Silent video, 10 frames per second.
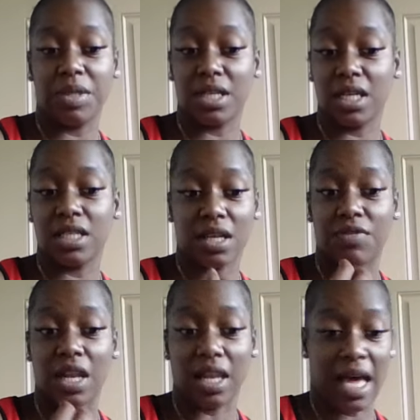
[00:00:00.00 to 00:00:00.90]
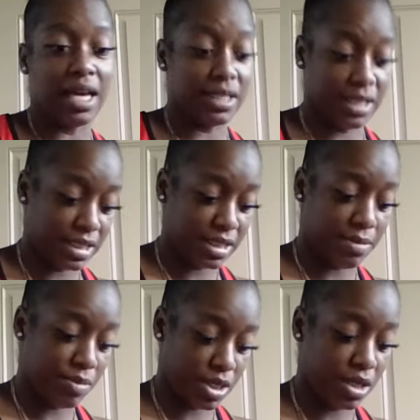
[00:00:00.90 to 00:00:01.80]
because of the lies that
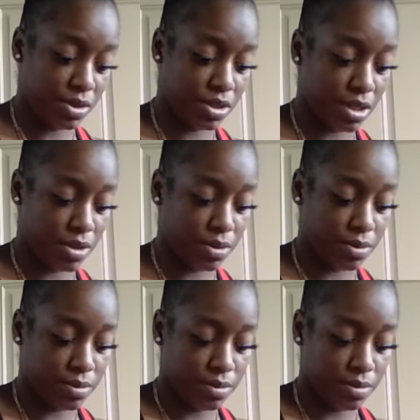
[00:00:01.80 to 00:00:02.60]
someone else told.